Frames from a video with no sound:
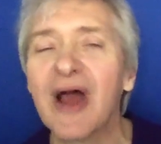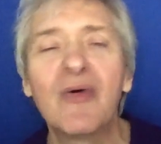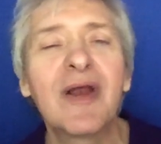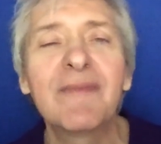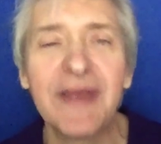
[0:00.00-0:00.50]
I
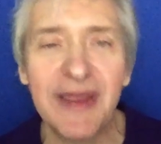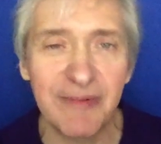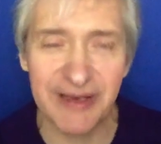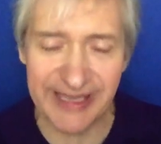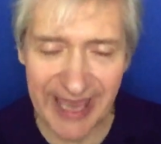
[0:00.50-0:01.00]
want to be
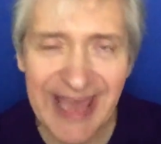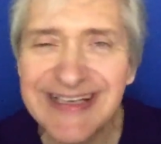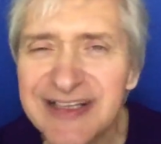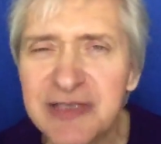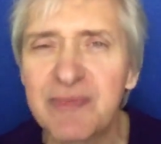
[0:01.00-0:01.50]
able to get
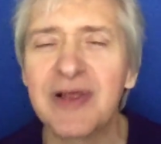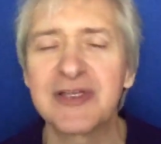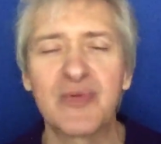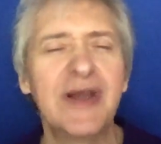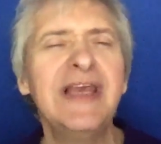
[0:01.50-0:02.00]
to this
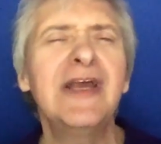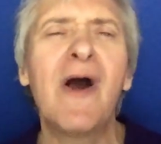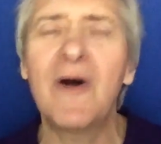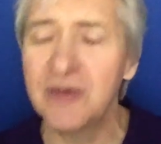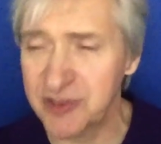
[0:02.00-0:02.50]
place when He
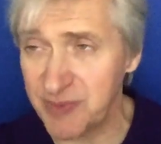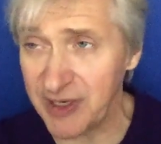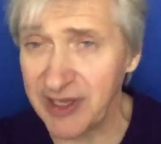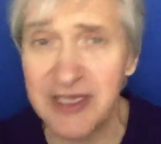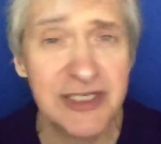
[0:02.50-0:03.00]
calls me,
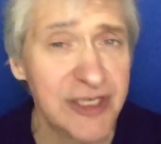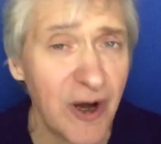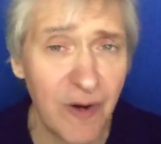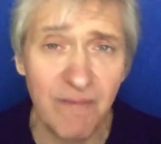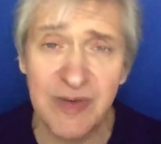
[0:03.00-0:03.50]
like He just
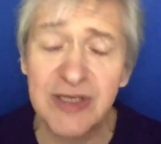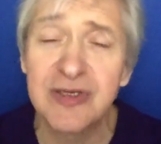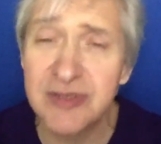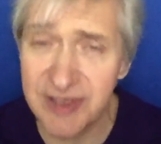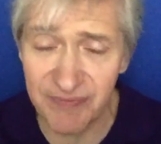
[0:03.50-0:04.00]
called me to
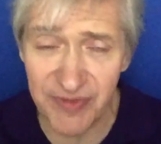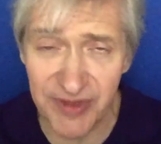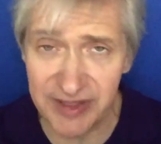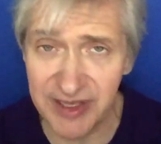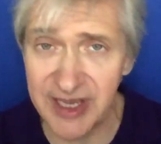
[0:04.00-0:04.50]
do something
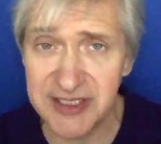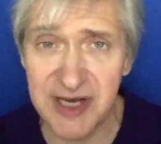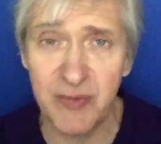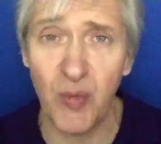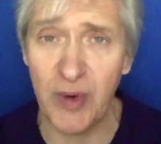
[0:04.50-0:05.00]
in the next
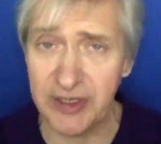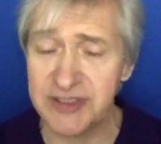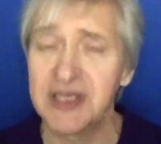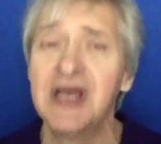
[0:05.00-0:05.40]
couple weeks.